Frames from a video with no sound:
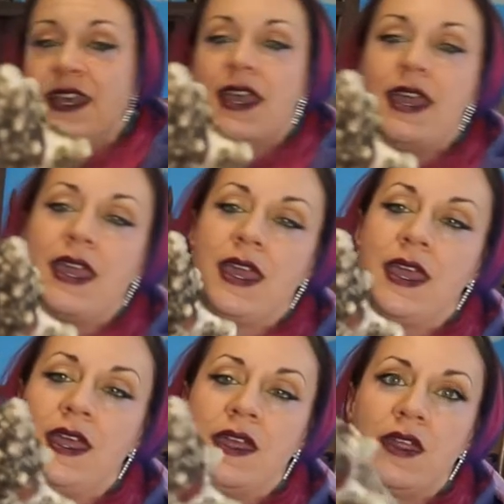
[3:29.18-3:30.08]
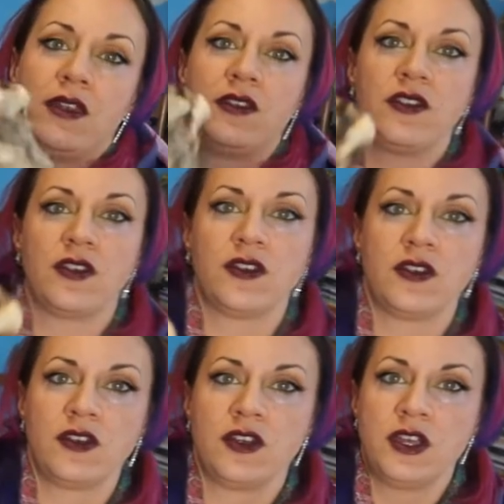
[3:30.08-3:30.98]
And
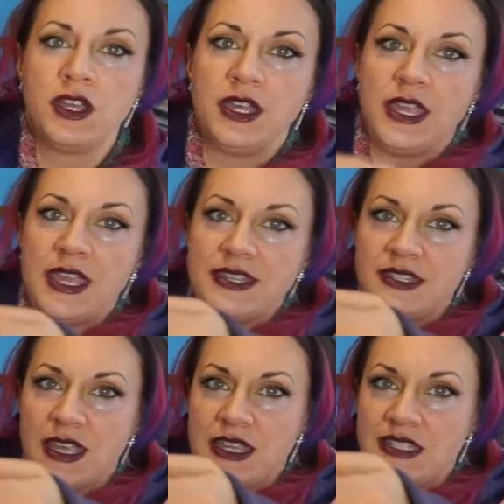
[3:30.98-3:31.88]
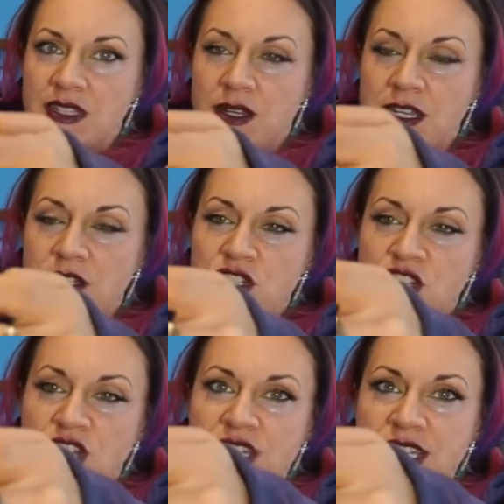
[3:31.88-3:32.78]
It's, it's a little
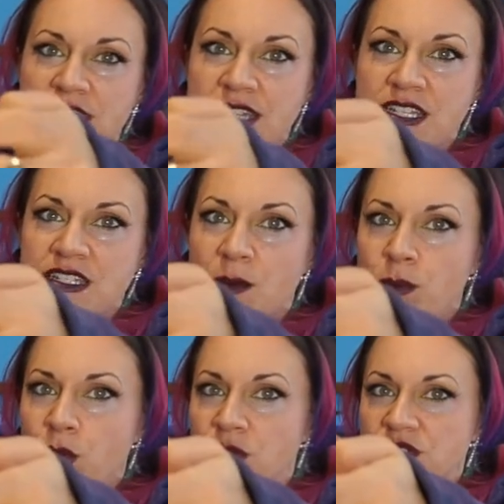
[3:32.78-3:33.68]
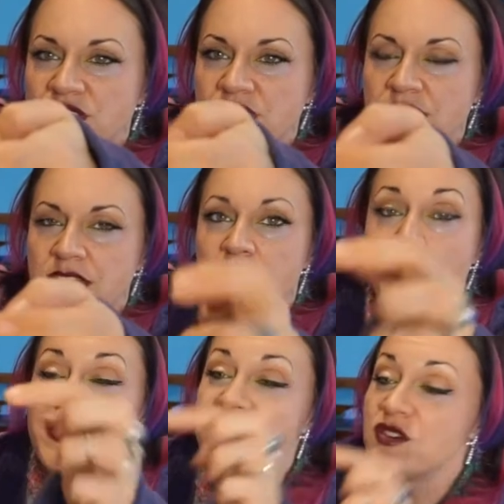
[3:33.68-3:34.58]
dirty and it's a busted,
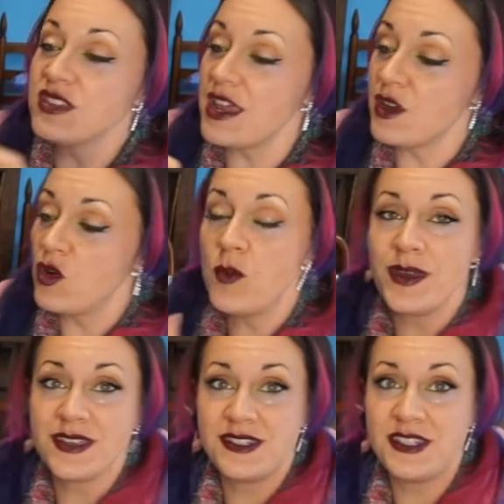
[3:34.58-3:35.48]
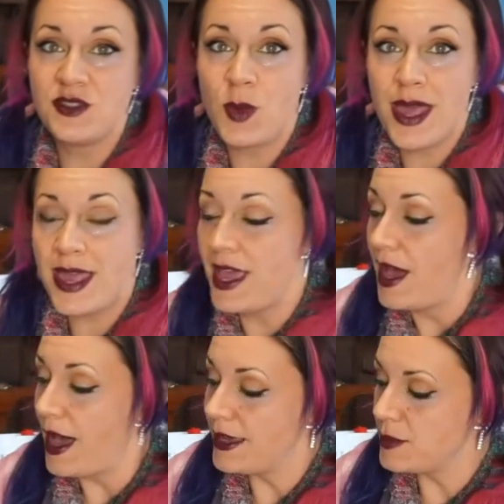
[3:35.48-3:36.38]
but this was kind of cool because this way
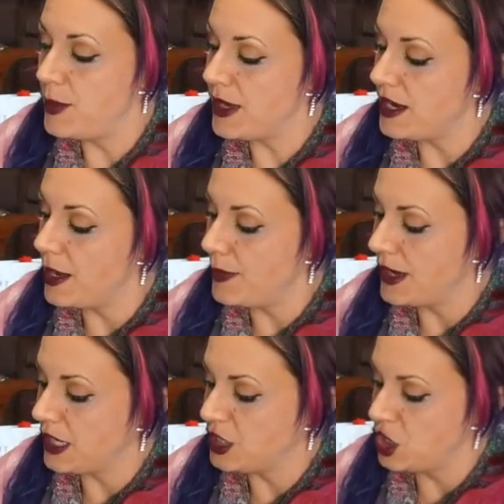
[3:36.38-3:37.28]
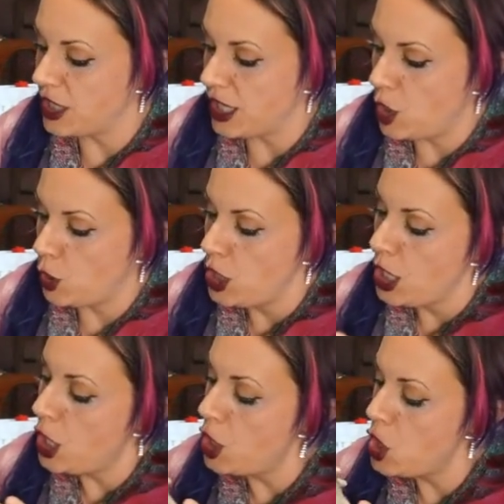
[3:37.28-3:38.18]
I could pick it up and I could look and go,
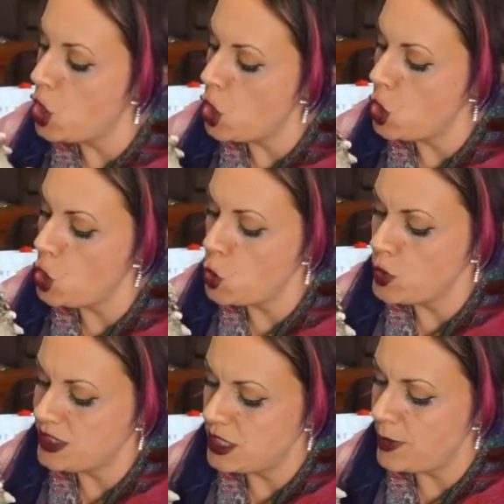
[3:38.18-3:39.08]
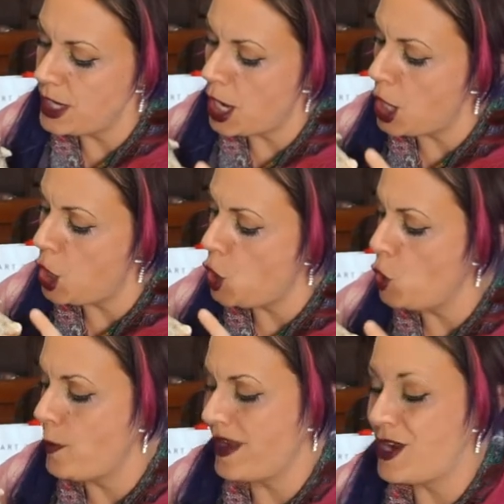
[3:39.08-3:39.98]
hello, is anybody
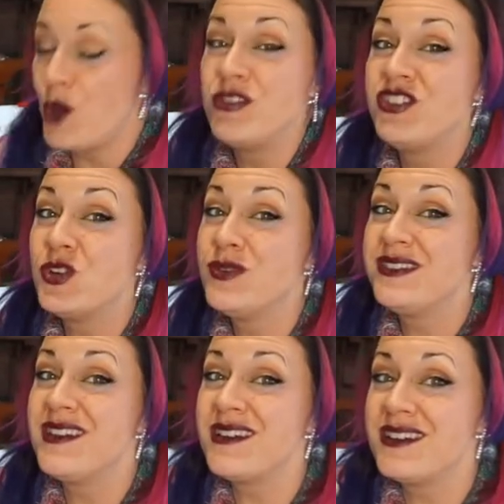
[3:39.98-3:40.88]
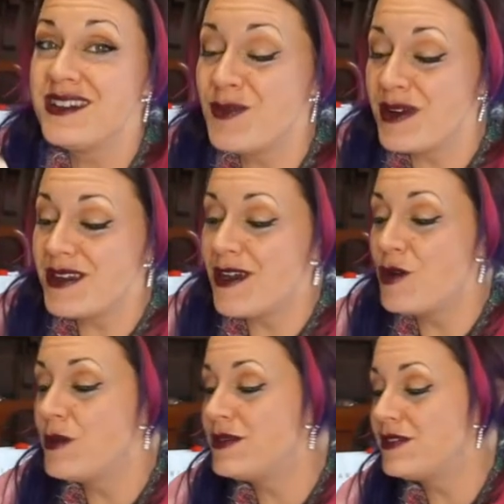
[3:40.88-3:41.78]
home? And know that there was not anybody
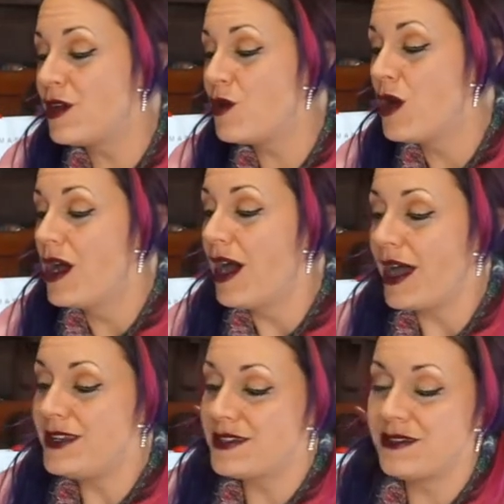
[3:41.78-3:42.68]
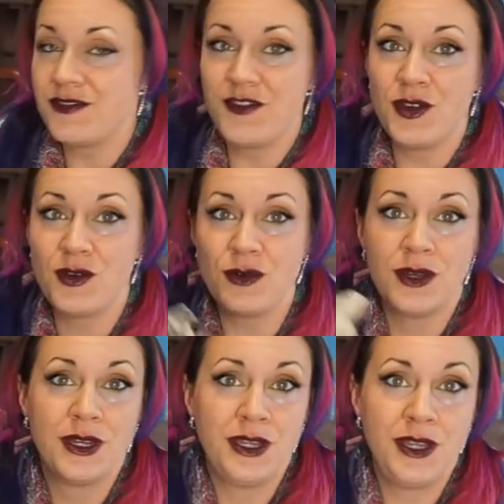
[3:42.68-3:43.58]
home, and so I didn't feel,
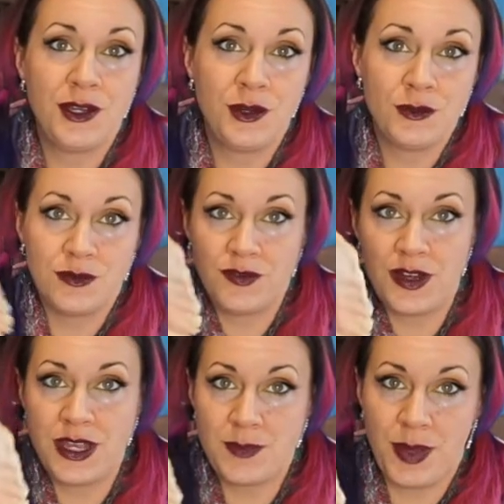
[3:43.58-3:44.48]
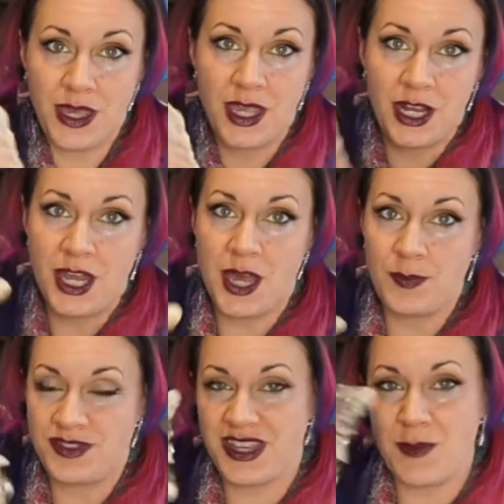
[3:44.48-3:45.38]
you know, funny picking it
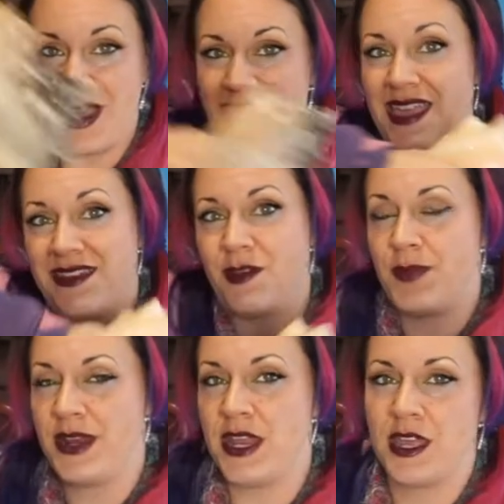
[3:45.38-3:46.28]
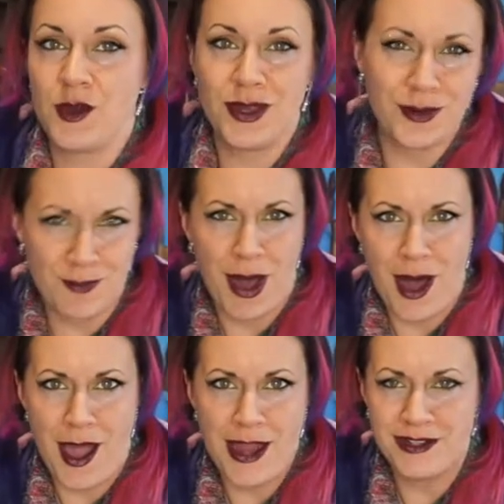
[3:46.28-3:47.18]
up, sticking my hand up in it and going, come
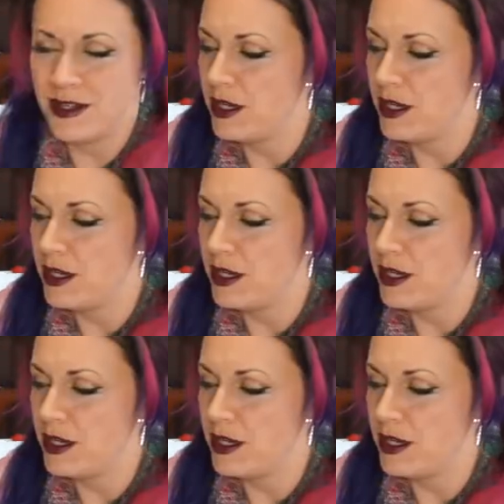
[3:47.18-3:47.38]
on.